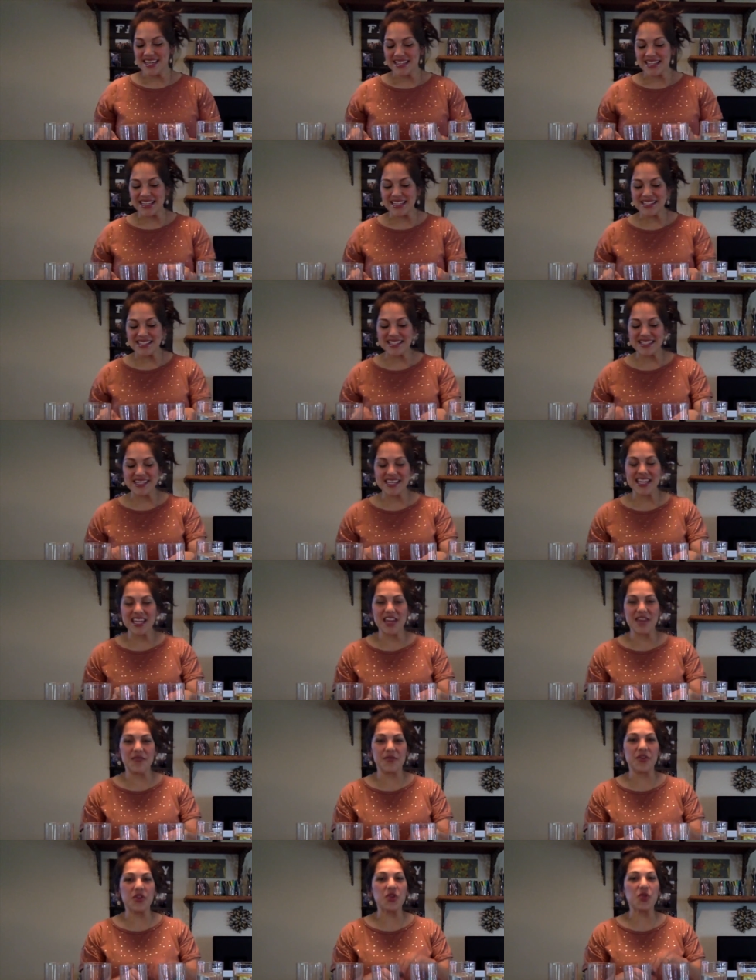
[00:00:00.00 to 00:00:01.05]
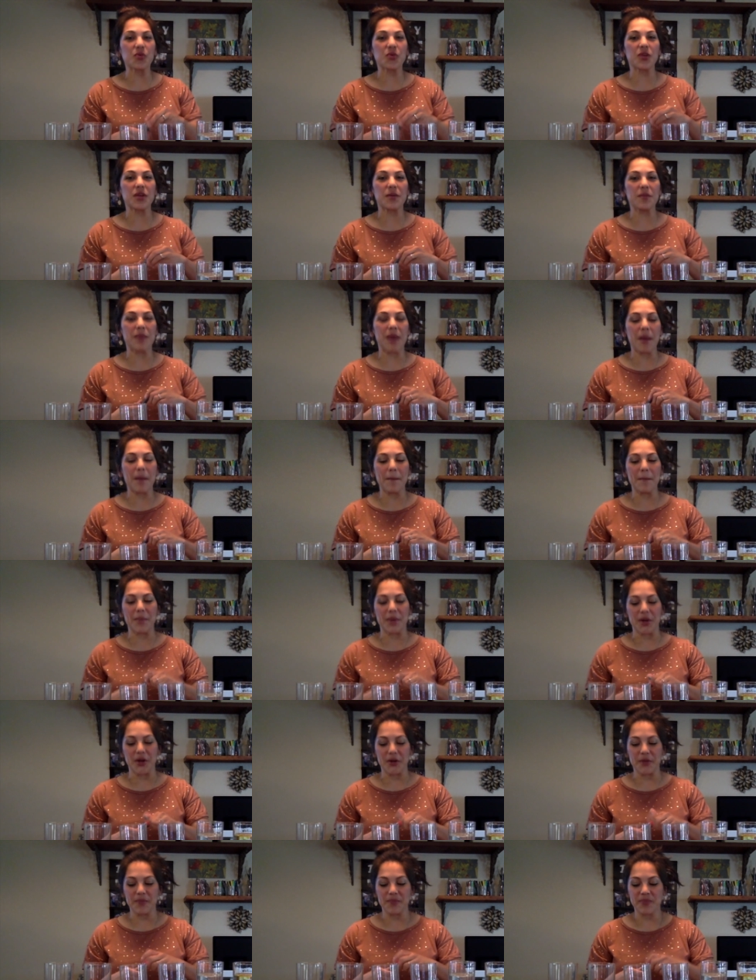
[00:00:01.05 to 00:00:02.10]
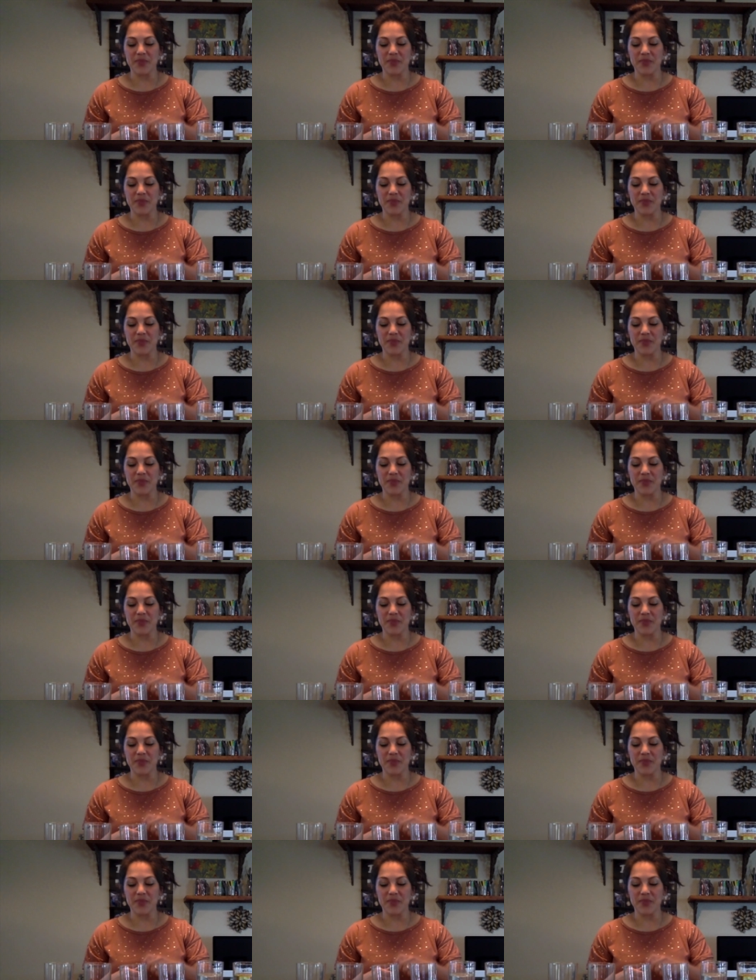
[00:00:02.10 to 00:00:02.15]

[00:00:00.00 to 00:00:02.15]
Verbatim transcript: Let's see if you remember.